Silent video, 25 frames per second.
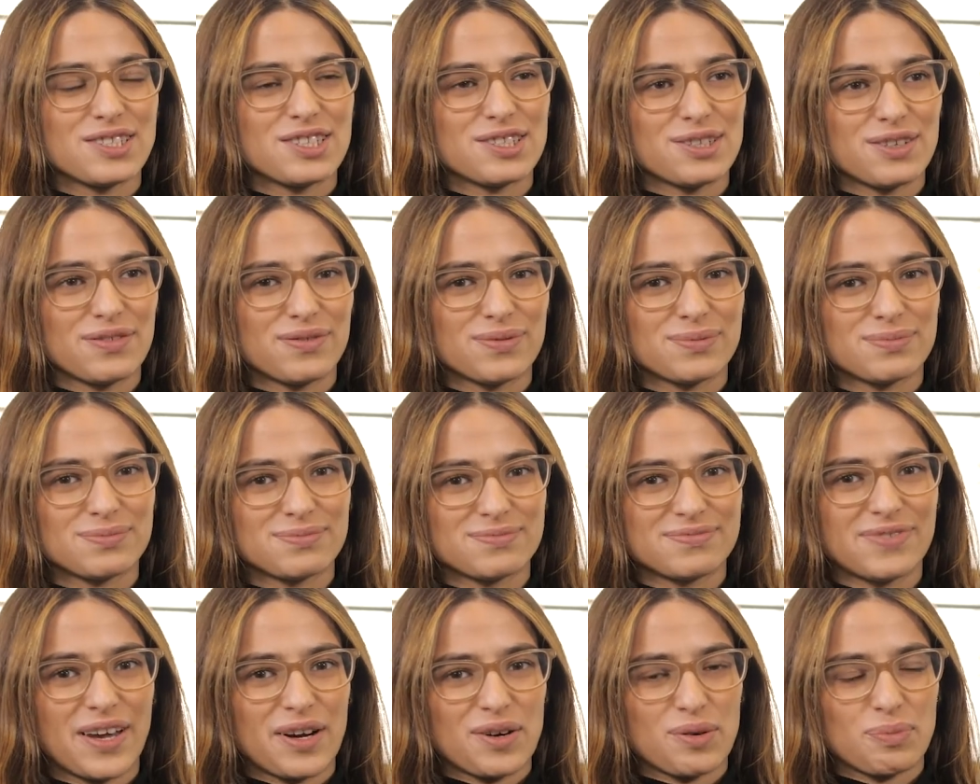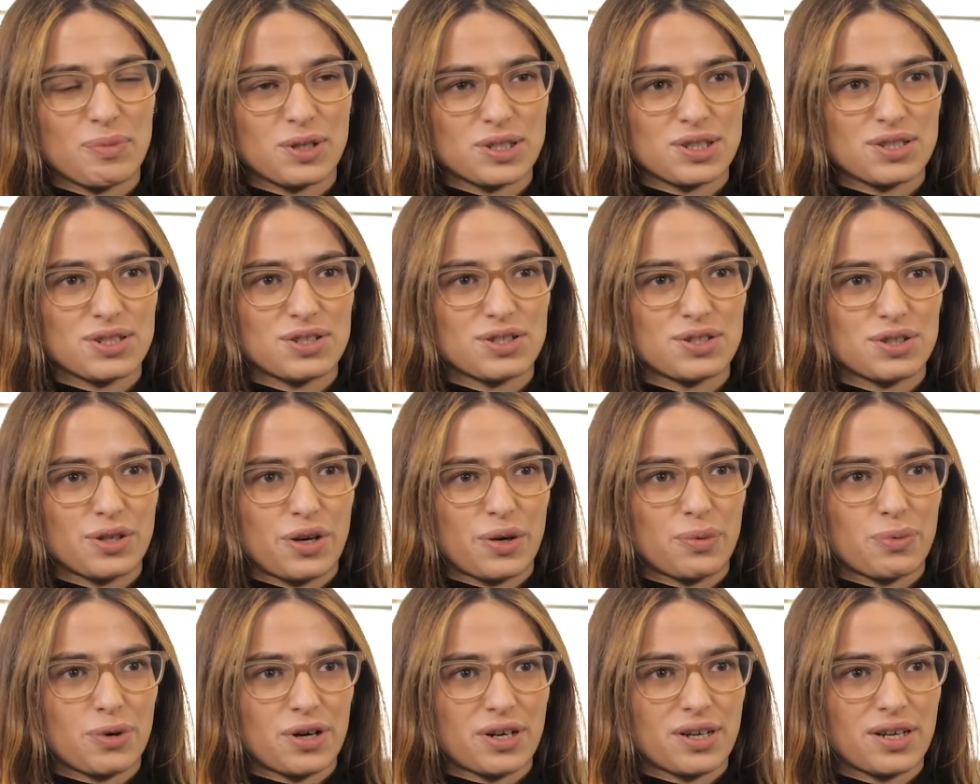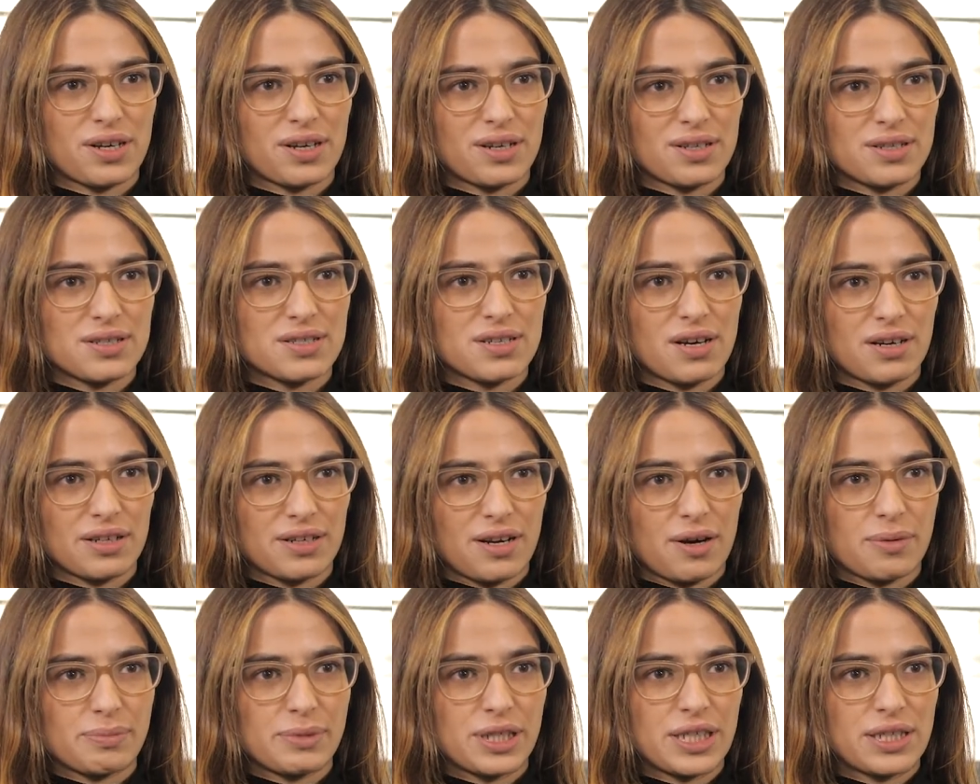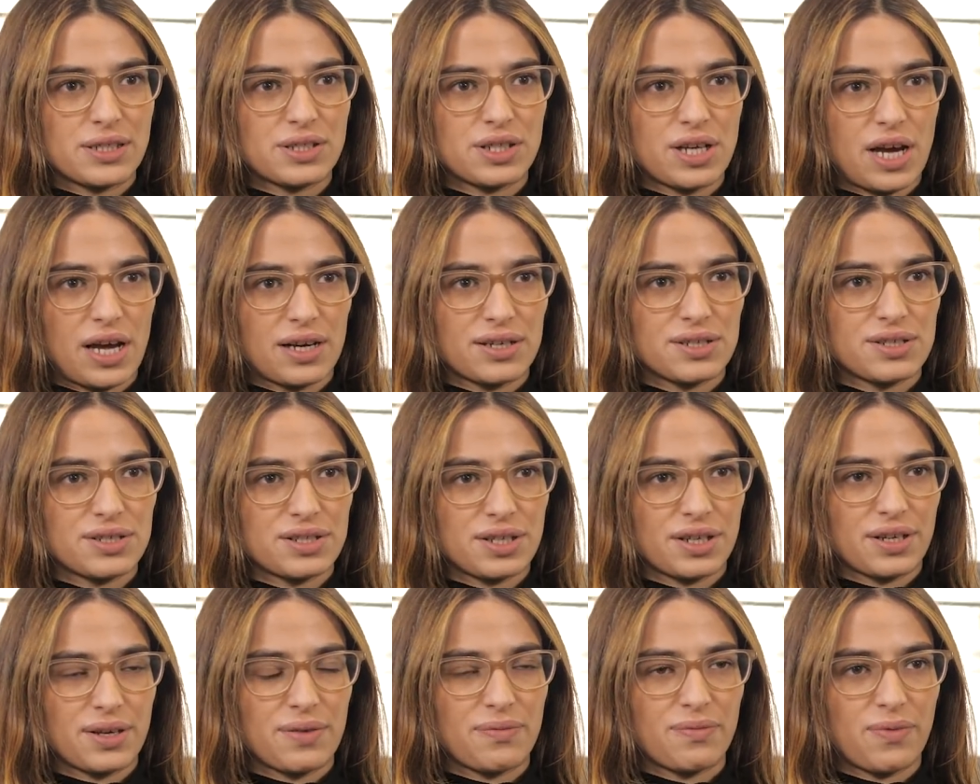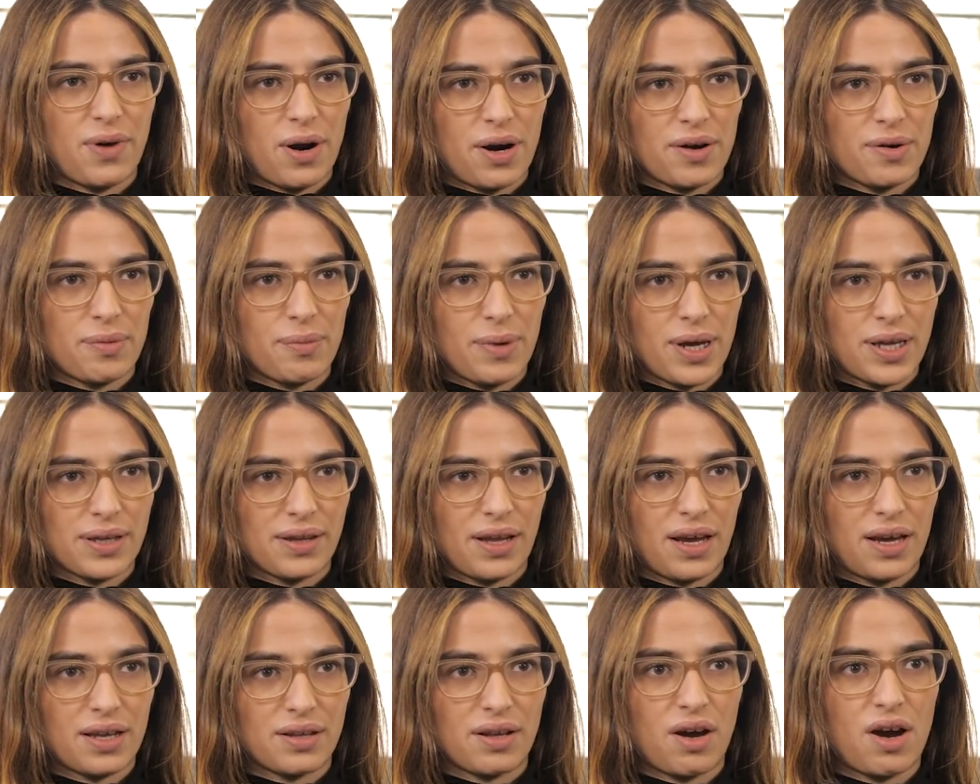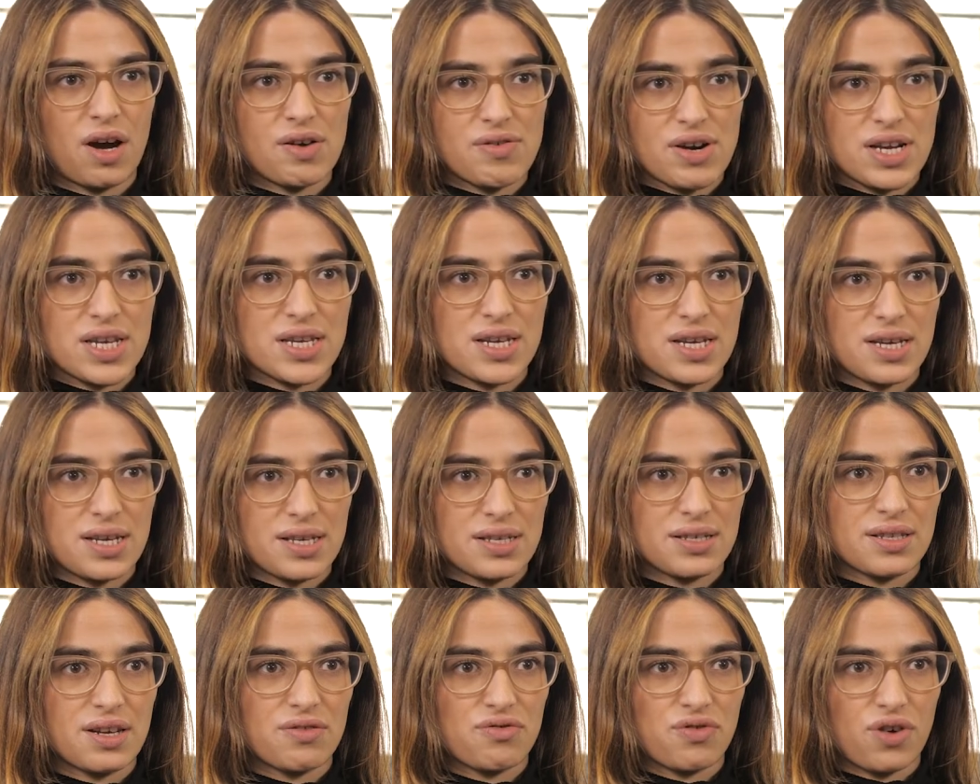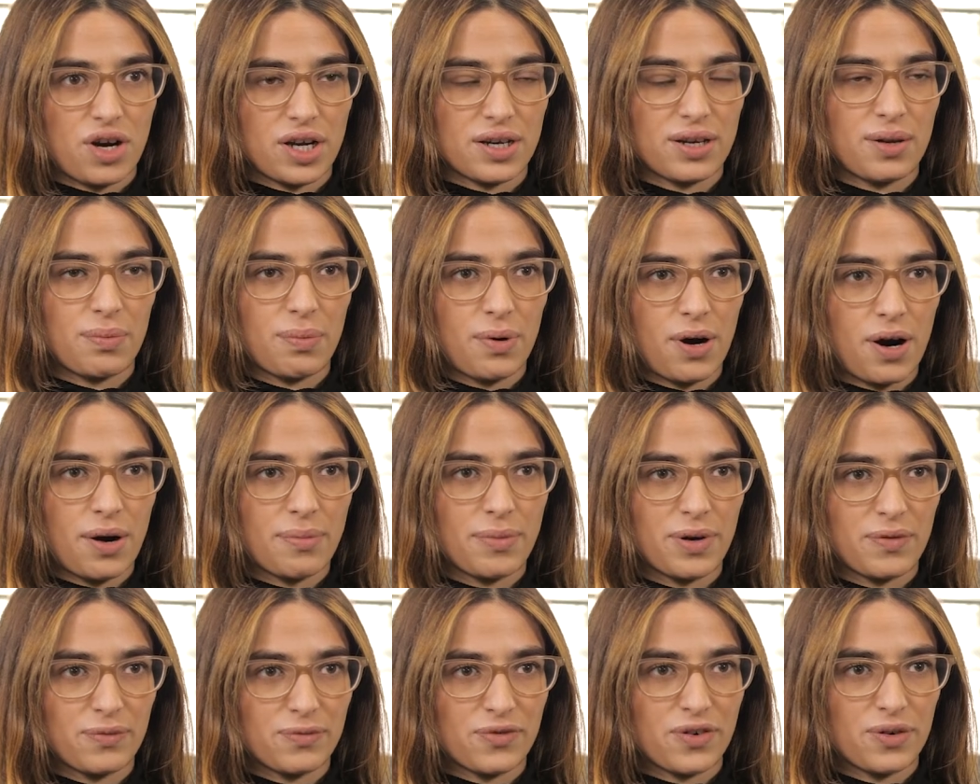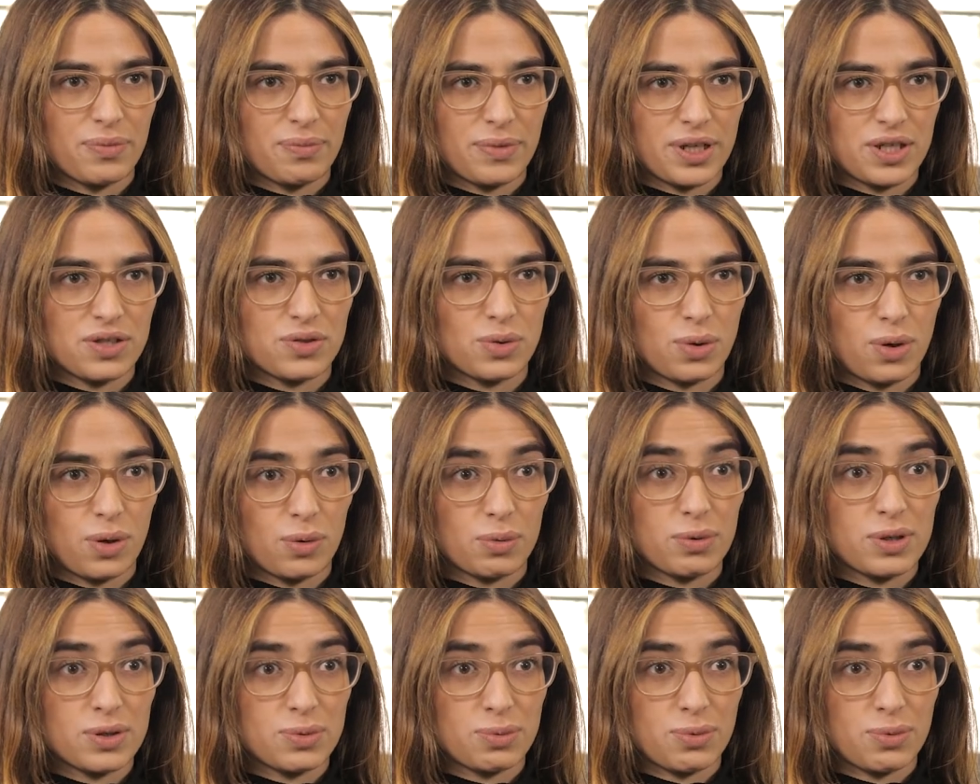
do very much enjoy working in dynamic, challenging environment, and R&D is the right department for me to always